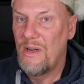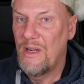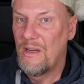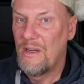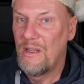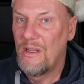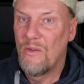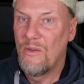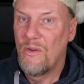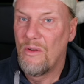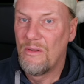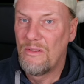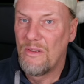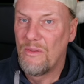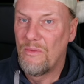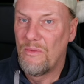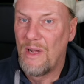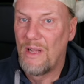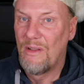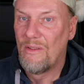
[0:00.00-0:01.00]
and it also
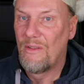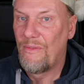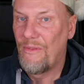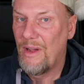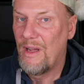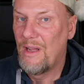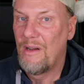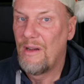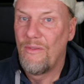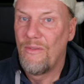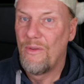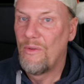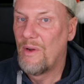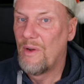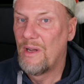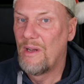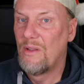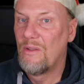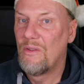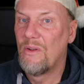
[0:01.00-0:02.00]
runs fine if you
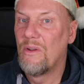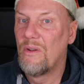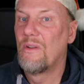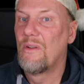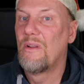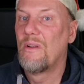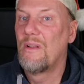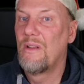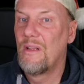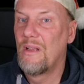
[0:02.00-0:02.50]
run it on